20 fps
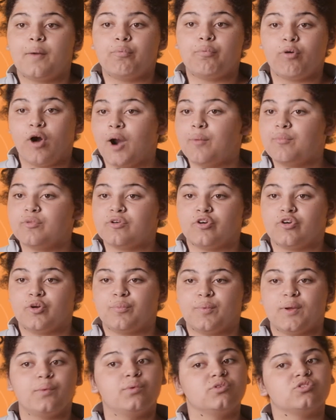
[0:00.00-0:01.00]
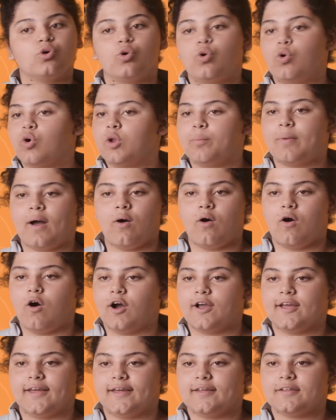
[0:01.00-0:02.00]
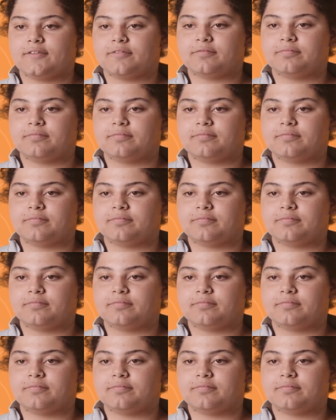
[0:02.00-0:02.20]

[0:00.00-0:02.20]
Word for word: primary group, it was all about hockey.